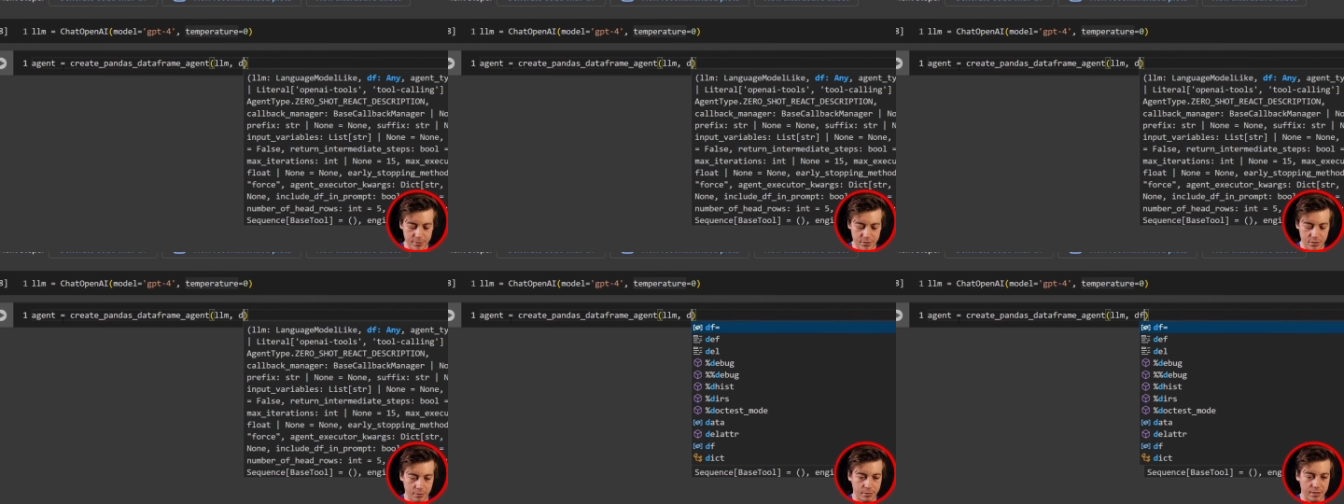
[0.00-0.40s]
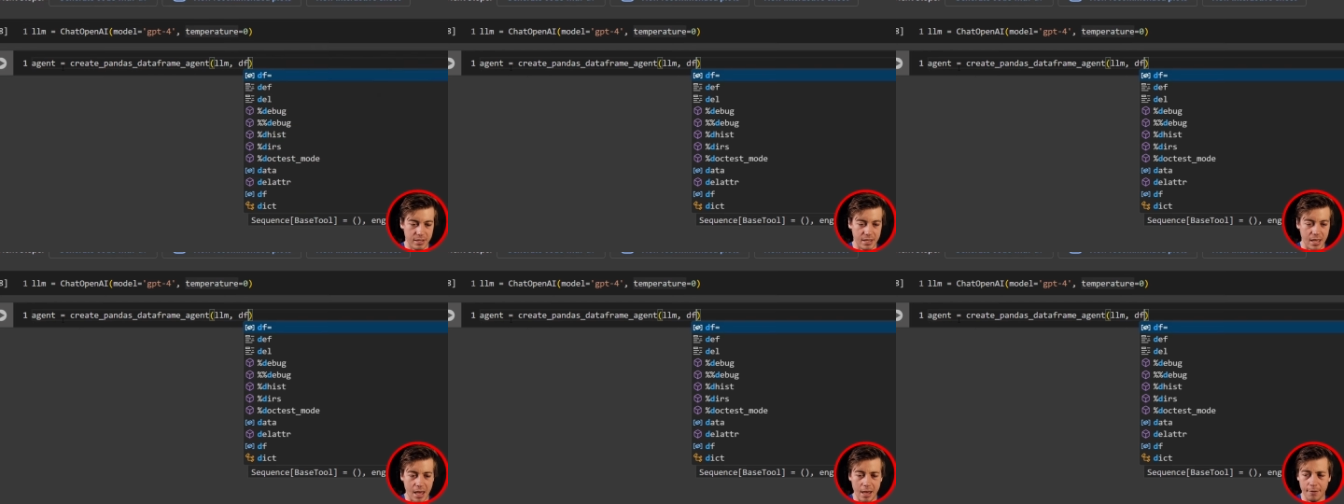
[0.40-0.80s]
So
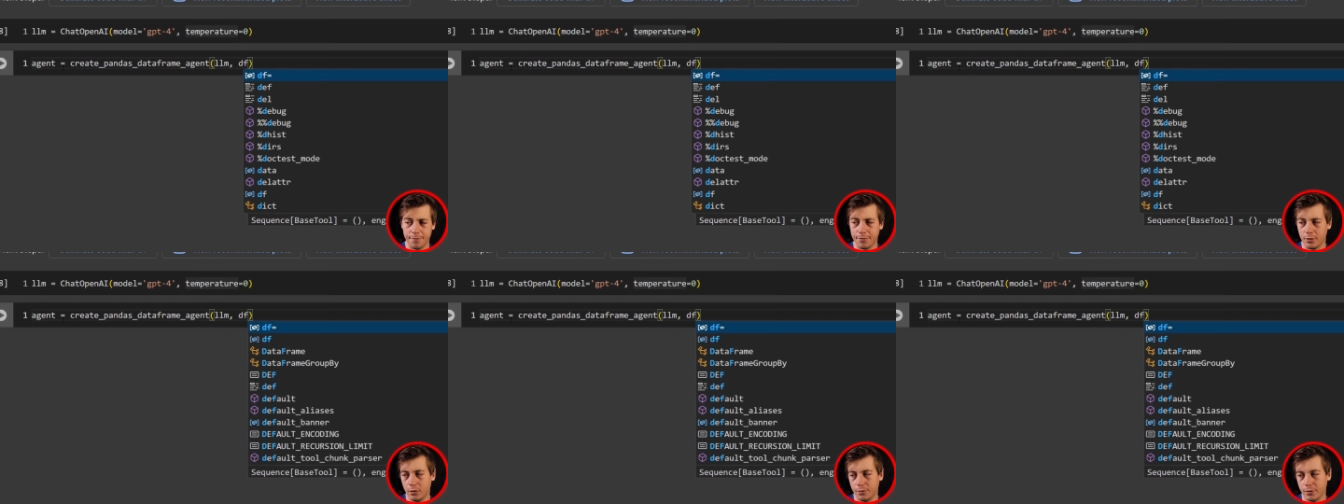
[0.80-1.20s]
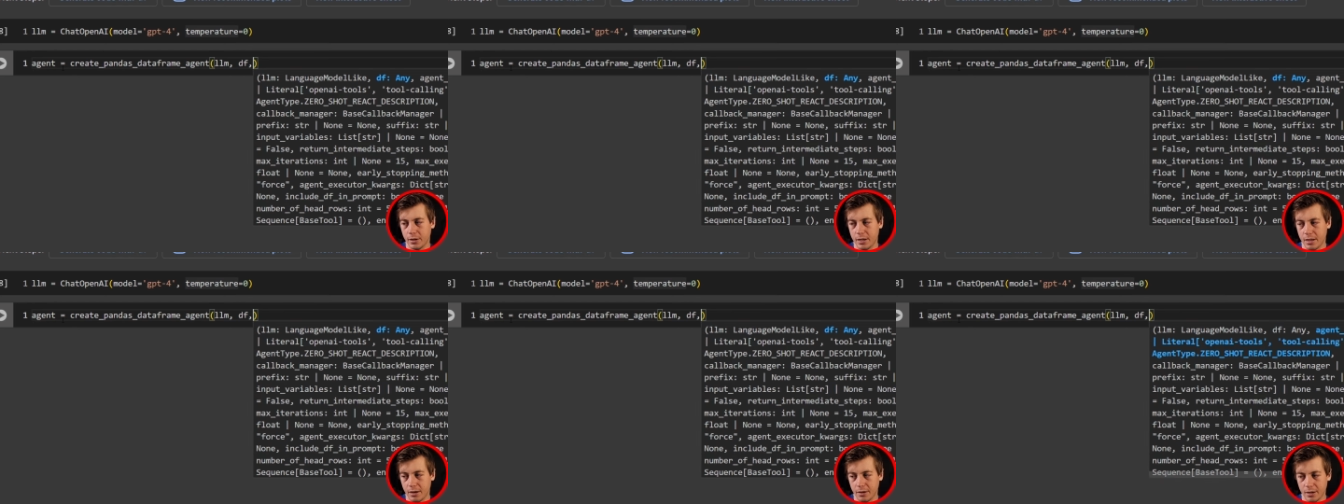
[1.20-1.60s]
df over
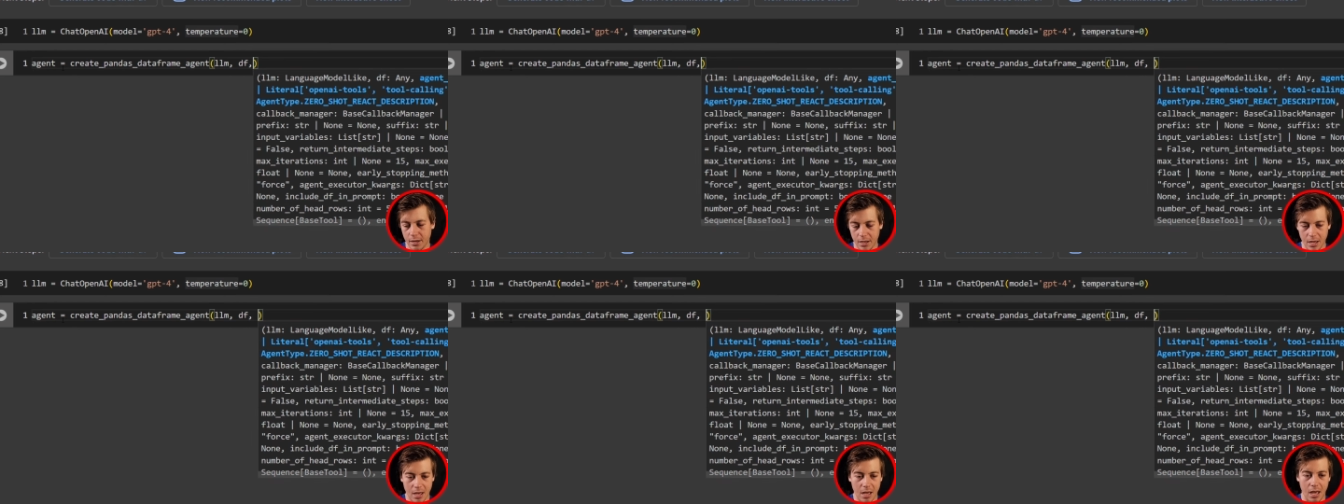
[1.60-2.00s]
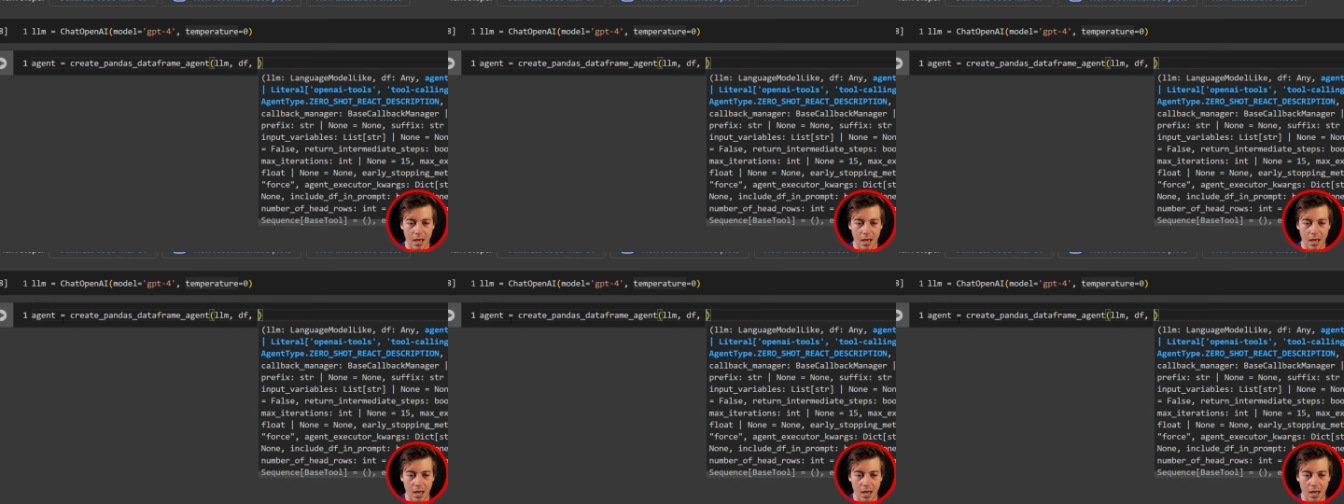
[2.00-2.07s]
here,